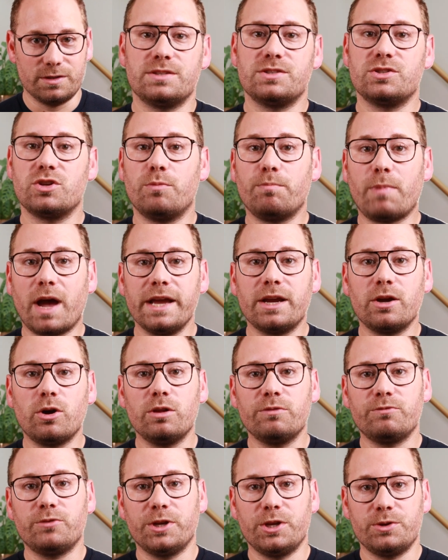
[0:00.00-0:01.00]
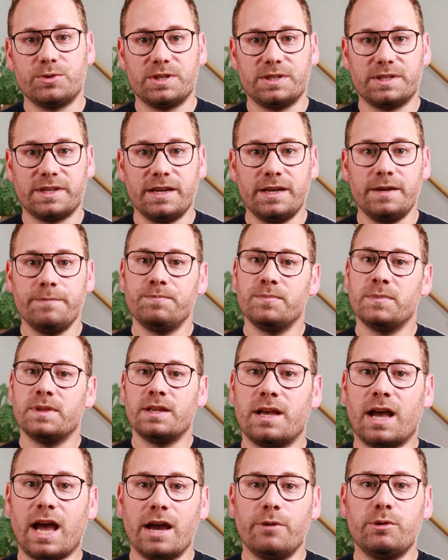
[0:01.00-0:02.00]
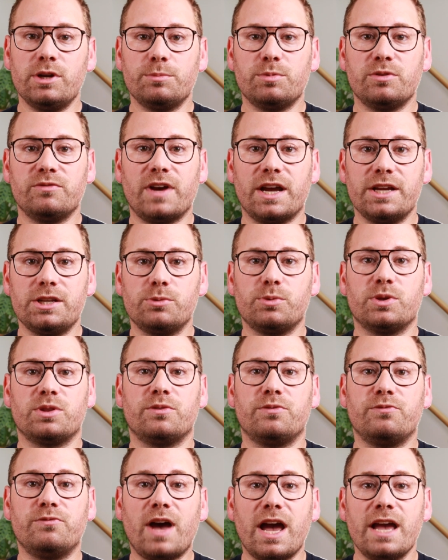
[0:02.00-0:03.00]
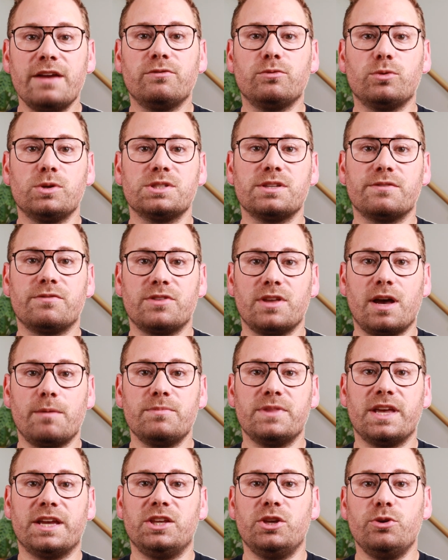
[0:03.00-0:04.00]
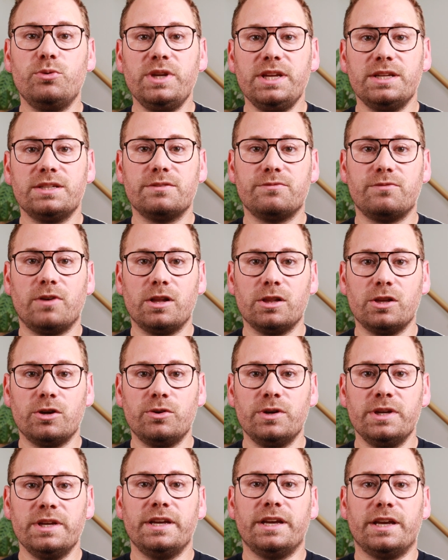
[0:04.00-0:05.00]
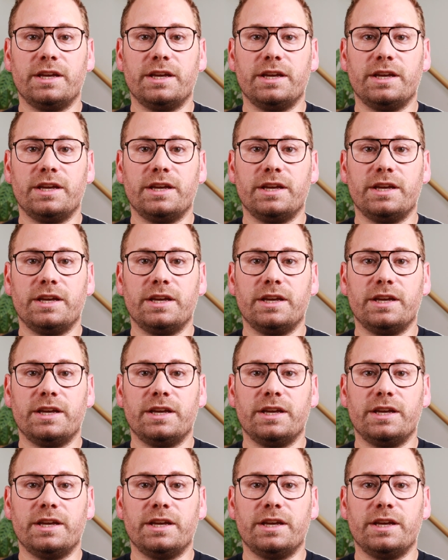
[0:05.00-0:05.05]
So my goal for you today, I want to provide you with the 5 rules of thumb that you need to follow